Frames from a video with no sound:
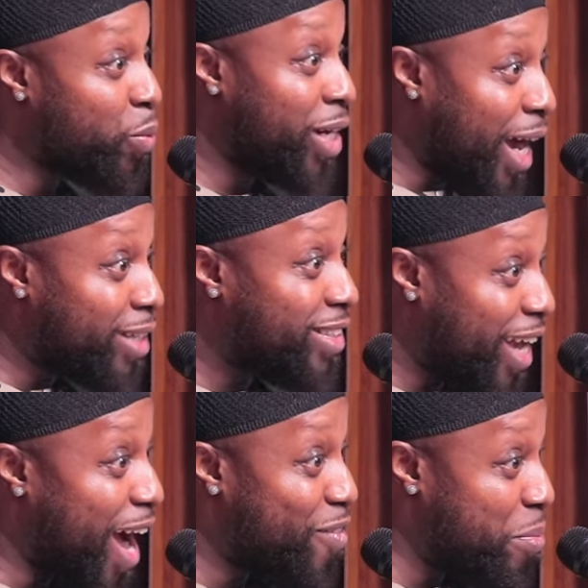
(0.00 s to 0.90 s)
When I could say
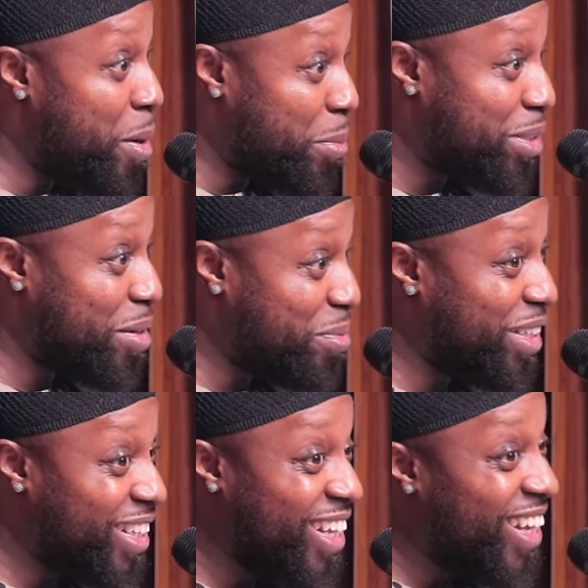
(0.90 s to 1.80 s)
I remember
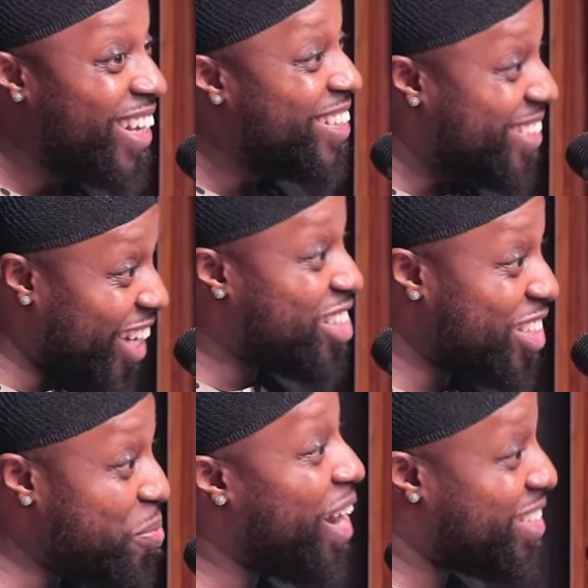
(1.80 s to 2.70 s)
something, this
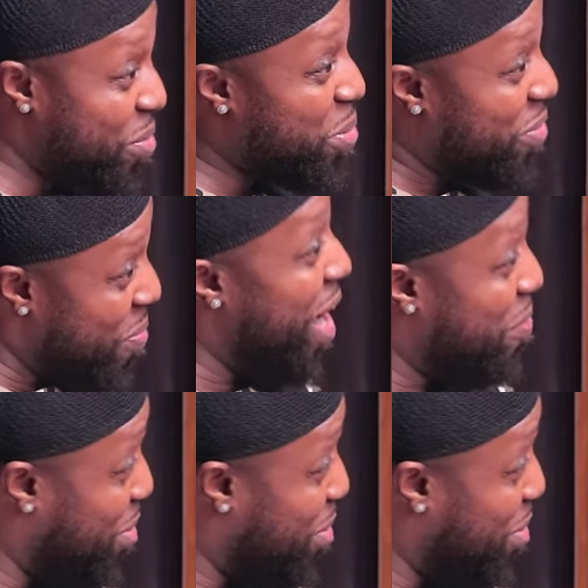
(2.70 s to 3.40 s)
is about to be mind